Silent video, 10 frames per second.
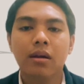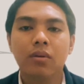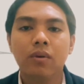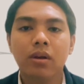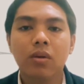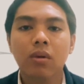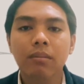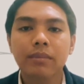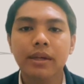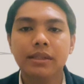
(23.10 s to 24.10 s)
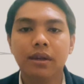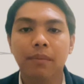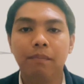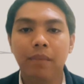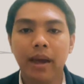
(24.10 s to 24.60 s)
Curriculum is a
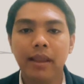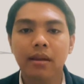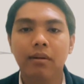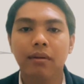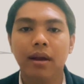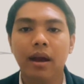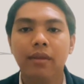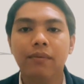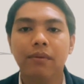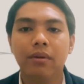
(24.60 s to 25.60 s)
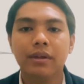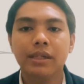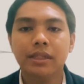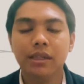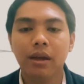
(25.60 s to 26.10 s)
plan or guide for
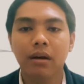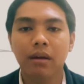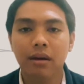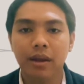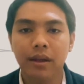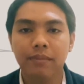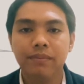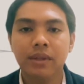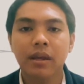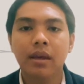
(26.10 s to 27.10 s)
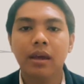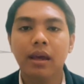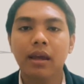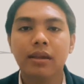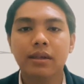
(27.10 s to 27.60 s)
teaching and learning.
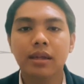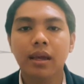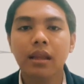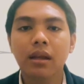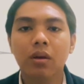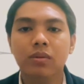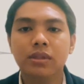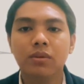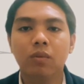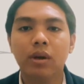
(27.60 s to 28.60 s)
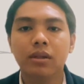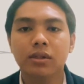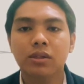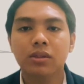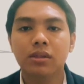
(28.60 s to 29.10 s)
It includes what
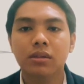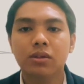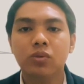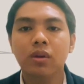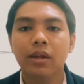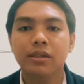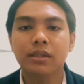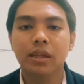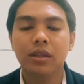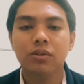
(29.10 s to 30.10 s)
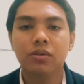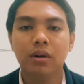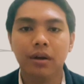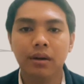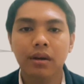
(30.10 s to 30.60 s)
the students need to
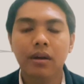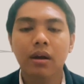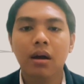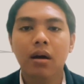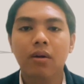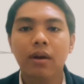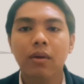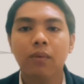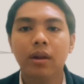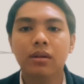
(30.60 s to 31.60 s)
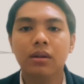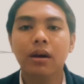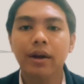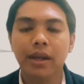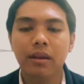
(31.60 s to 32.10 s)
learn, how they will
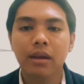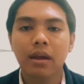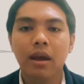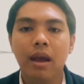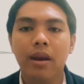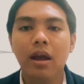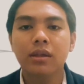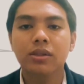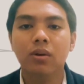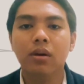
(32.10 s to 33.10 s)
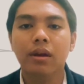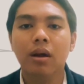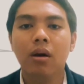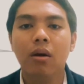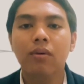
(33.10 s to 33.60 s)
learn it, and also
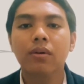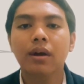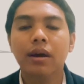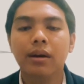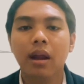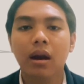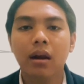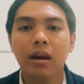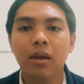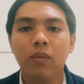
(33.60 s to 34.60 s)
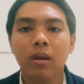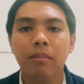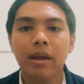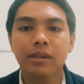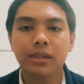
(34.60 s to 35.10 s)
how their learning will
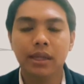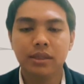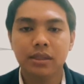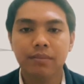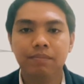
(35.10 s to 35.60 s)
be assessed.